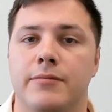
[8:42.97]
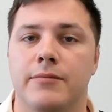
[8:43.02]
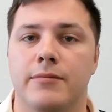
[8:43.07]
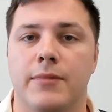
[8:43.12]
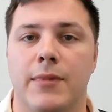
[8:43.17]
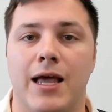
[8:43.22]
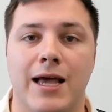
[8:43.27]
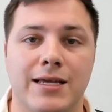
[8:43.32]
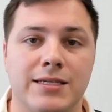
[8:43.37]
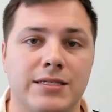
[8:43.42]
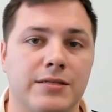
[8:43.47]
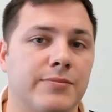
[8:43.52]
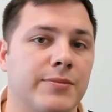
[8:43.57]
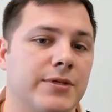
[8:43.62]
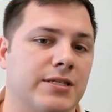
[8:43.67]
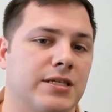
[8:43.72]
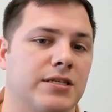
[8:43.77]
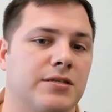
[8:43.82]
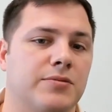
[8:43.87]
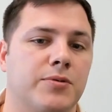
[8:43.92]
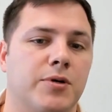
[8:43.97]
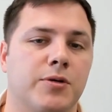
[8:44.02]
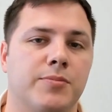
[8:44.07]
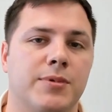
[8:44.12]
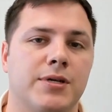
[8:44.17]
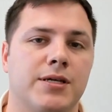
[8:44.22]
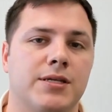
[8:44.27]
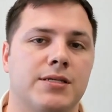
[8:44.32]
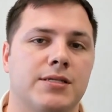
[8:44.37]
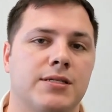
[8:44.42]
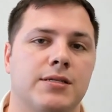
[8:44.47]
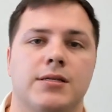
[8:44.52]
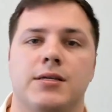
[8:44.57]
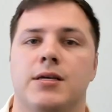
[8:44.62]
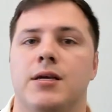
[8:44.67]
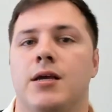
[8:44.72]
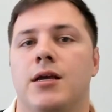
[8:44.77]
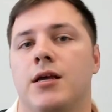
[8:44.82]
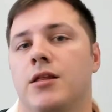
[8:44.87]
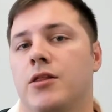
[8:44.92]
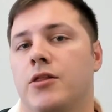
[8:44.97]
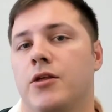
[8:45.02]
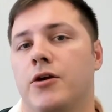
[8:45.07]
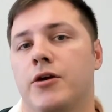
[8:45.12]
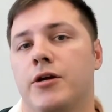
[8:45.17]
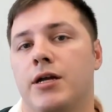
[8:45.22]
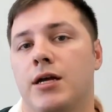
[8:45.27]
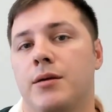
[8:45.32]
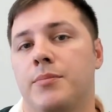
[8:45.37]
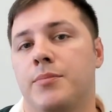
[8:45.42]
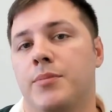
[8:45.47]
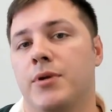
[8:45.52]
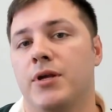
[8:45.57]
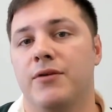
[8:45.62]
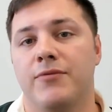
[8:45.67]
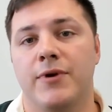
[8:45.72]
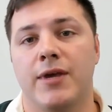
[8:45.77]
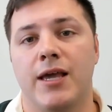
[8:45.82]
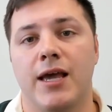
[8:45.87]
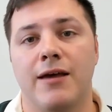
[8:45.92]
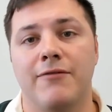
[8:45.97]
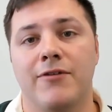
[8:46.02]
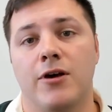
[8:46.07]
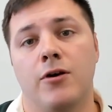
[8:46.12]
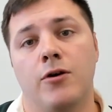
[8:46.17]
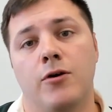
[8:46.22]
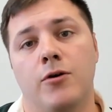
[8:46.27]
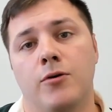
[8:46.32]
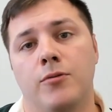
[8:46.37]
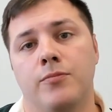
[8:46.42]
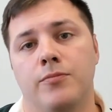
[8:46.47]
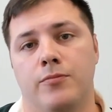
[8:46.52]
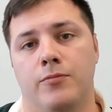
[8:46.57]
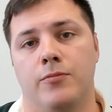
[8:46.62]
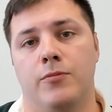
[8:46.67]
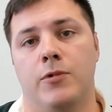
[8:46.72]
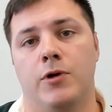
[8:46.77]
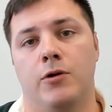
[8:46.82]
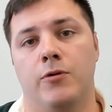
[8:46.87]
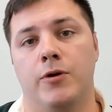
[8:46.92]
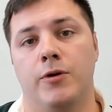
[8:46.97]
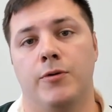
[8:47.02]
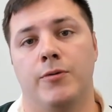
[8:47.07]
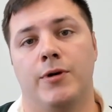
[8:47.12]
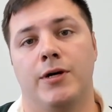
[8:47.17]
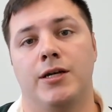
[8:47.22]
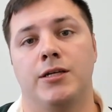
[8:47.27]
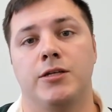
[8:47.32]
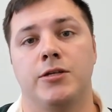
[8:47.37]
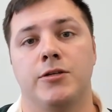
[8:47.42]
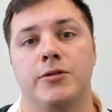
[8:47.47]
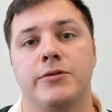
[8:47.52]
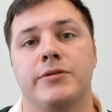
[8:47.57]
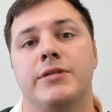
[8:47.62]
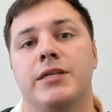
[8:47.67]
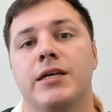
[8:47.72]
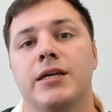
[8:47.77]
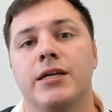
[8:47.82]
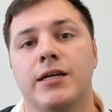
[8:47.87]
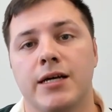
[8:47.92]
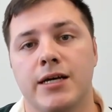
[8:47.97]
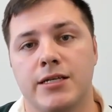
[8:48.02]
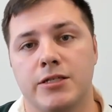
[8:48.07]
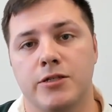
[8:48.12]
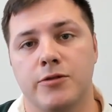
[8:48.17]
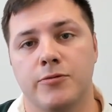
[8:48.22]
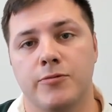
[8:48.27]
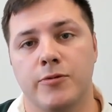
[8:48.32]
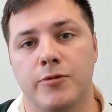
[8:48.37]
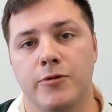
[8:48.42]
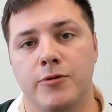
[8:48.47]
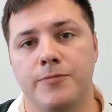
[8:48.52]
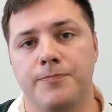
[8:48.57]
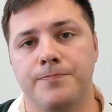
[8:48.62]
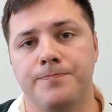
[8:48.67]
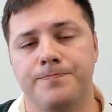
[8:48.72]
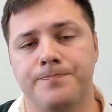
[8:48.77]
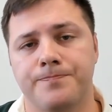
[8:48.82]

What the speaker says: has a business purpose. Third up, if we have a home, we want to use the Augusta Rule,